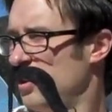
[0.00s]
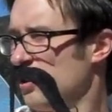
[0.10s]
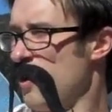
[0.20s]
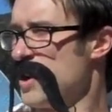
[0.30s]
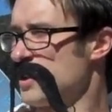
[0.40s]
and
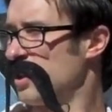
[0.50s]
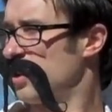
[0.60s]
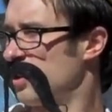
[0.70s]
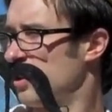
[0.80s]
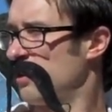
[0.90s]
await
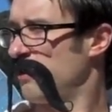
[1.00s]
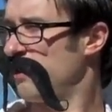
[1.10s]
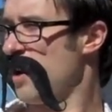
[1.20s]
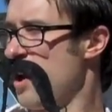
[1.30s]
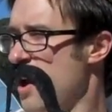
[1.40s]

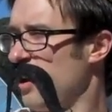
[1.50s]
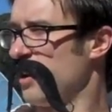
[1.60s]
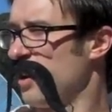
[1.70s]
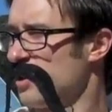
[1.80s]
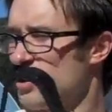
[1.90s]
fair
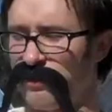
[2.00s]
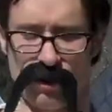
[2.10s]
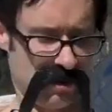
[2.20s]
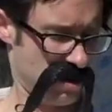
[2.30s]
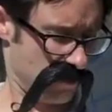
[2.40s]
Helena for
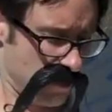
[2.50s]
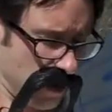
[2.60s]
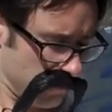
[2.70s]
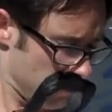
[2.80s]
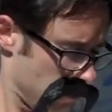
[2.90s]

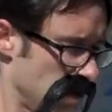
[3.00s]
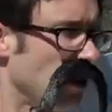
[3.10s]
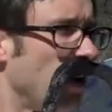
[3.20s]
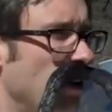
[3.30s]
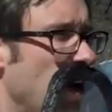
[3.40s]

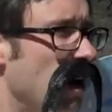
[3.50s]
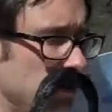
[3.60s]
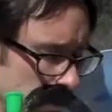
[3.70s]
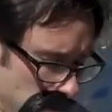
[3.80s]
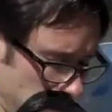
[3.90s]
her
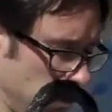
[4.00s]
arrival.